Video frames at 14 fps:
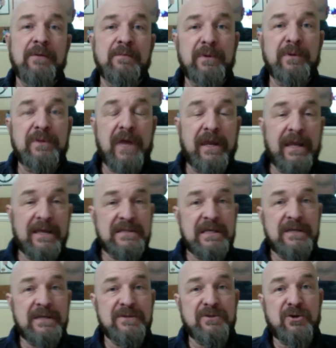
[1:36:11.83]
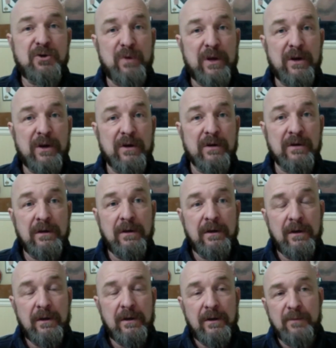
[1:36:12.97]
But then as his career
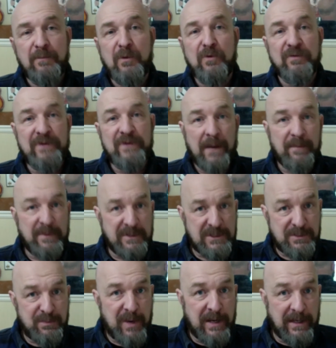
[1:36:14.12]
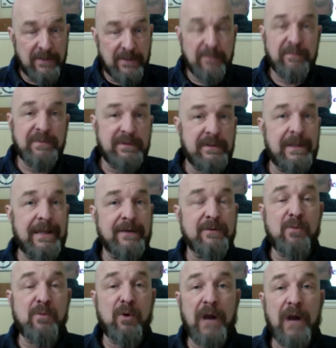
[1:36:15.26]
moved up and spread into
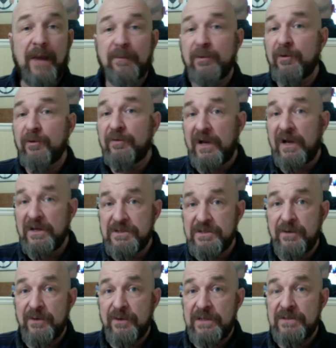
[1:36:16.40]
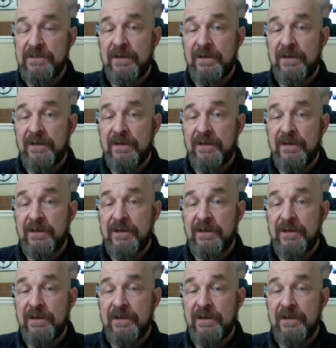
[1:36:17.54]
more high profile series,